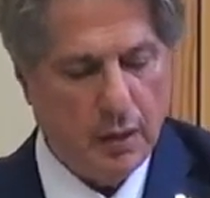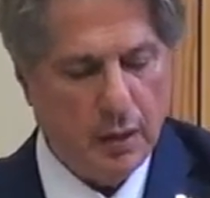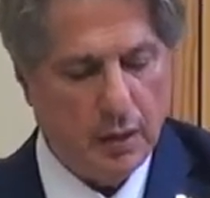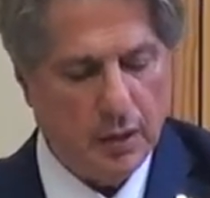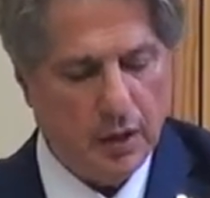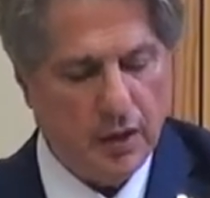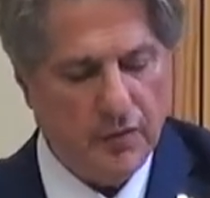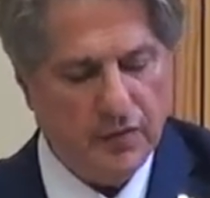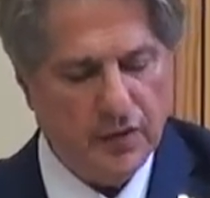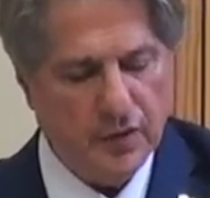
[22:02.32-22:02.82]

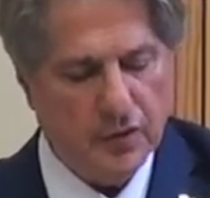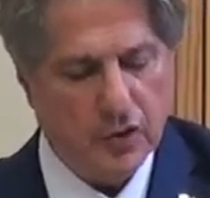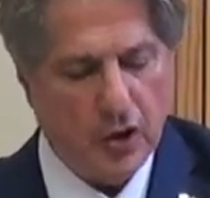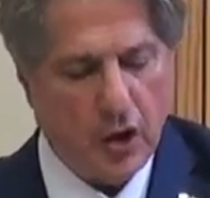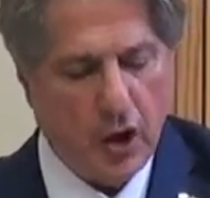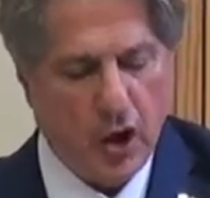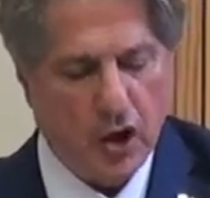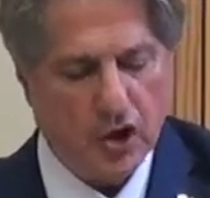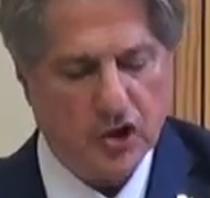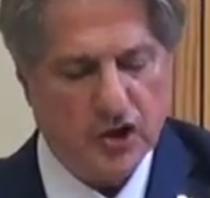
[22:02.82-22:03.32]
Given the
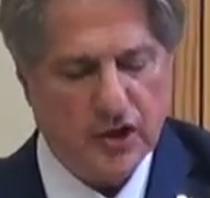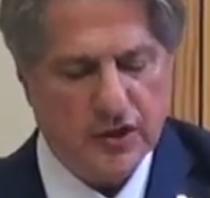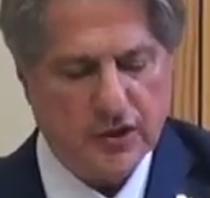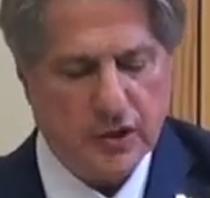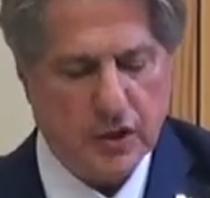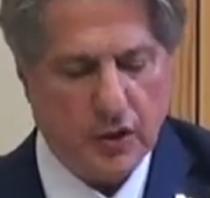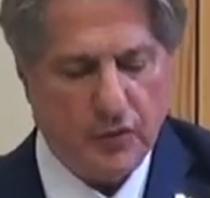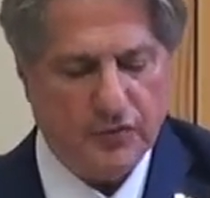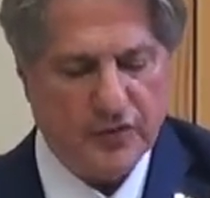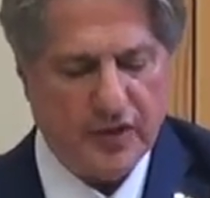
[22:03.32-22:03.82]

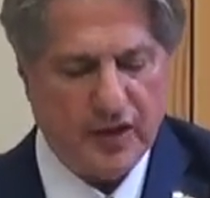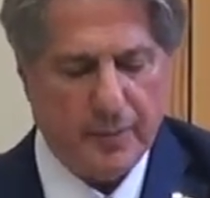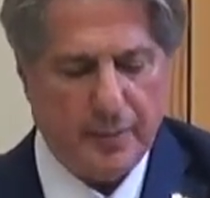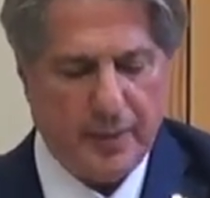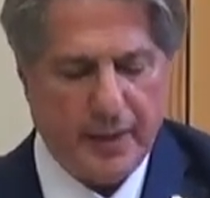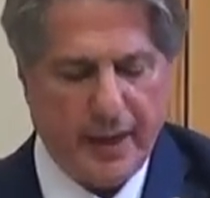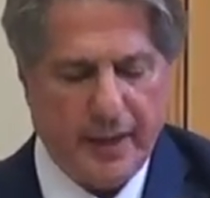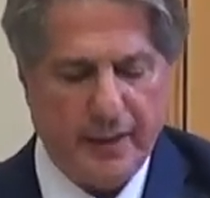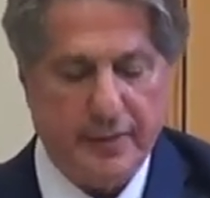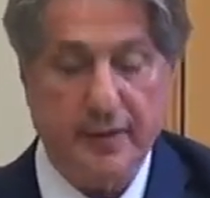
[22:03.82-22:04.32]
urgency of
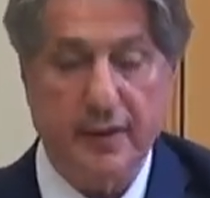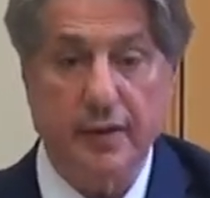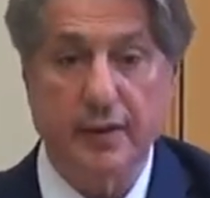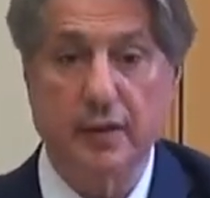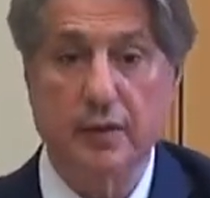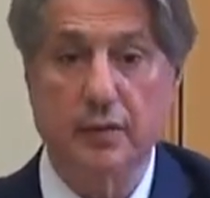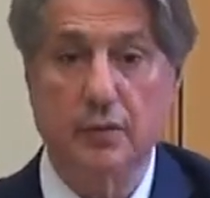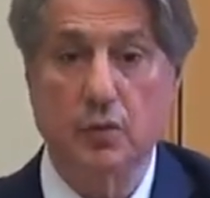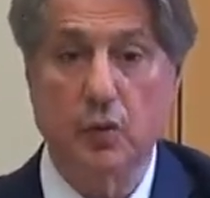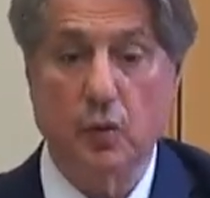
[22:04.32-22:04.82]

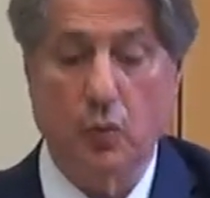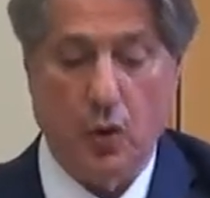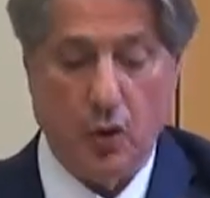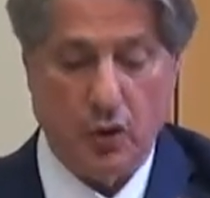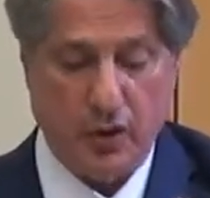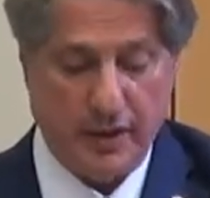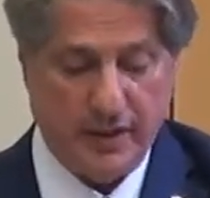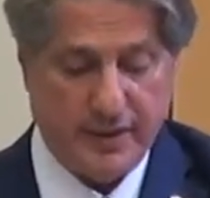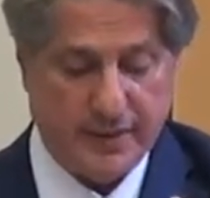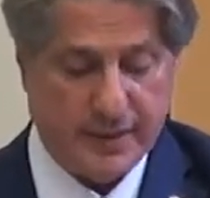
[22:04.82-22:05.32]
terminating the
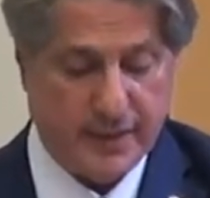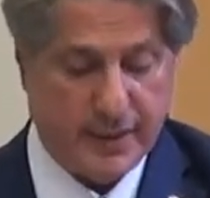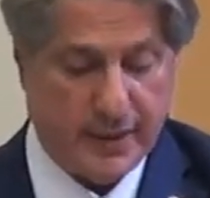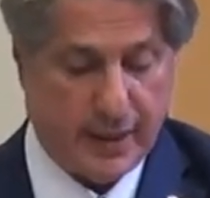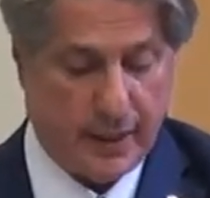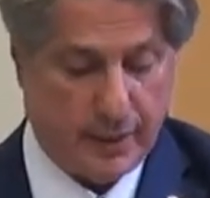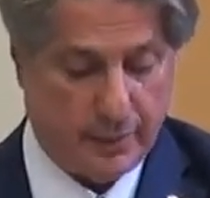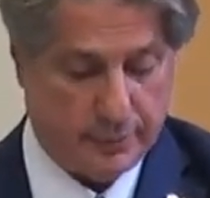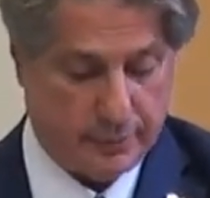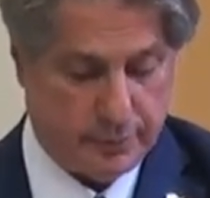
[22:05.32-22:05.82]
war in Syria,